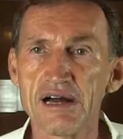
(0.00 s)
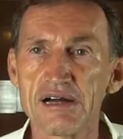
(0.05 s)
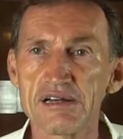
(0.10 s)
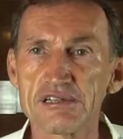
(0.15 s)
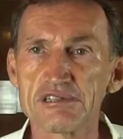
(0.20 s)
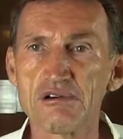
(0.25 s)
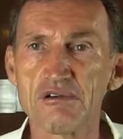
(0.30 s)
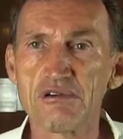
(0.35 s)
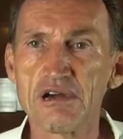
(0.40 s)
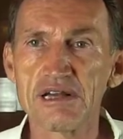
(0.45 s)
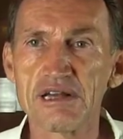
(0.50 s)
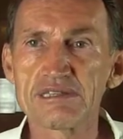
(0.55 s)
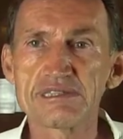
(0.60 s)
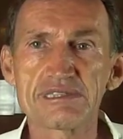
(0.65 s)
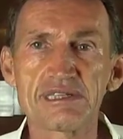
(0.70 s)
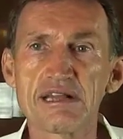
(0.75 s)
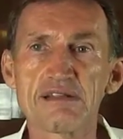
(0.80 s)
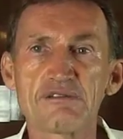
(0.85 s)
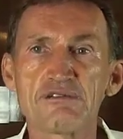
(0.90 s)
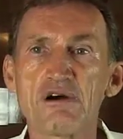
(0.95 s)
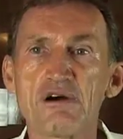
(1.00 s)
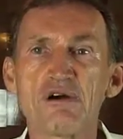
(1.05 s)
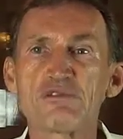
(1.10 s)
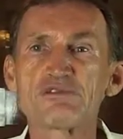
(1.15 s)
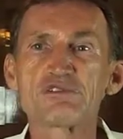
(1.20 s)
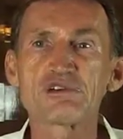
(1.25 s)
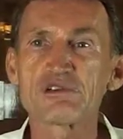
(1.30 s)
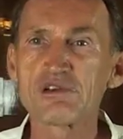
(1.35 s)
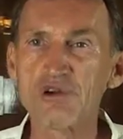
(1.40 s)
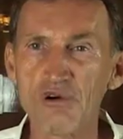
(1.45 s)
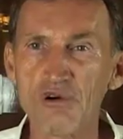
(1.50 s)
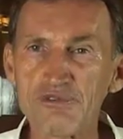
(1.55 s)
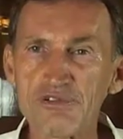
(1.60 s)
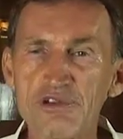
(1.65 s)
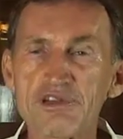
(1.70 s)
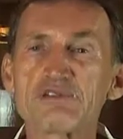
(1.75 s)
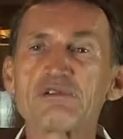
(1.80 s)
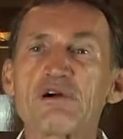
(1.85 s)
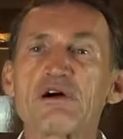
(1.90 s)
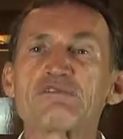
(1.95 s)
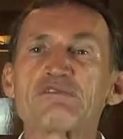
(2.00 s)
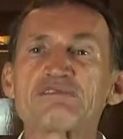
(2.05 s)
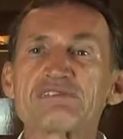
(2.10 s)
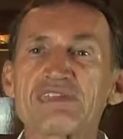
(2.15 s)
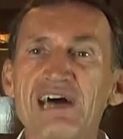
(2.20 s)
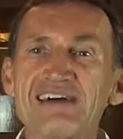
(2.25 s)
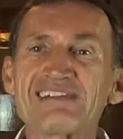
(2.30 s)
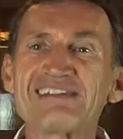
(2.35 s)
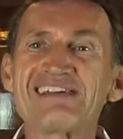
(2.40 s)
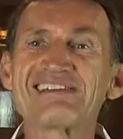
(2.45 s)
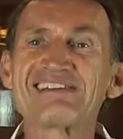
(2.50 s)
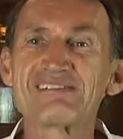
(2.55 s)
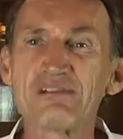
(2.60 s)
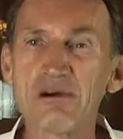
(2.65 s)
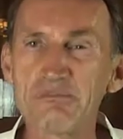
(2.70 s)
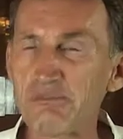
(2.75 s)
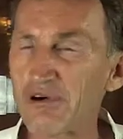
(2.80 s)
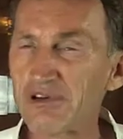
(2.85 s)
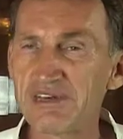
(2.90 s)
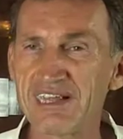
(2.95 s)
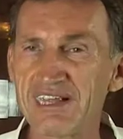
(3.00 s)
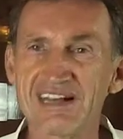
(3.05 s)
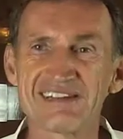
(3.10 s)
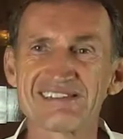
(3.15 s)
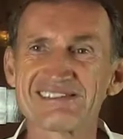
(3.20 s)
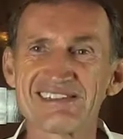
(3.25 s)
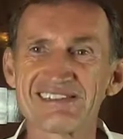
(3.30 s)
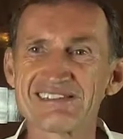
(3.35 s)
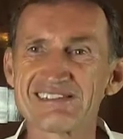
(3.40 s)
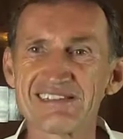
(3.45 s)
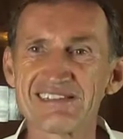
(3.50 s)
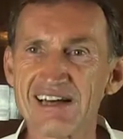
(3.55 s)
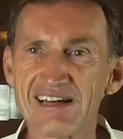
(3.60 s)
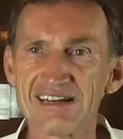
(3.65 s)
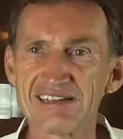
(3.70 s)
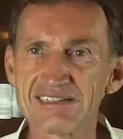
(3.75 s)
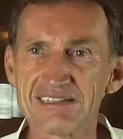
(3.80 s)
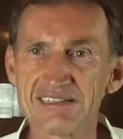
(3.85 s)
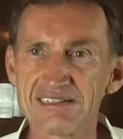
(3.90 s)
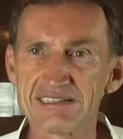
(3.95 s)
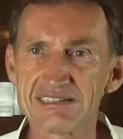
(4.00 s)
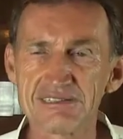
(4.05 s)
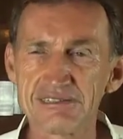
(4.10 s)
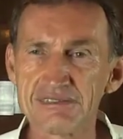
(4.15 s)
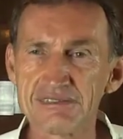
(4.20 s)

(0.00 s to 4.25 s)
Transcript: So instead of the coffee, you have done your body exercises.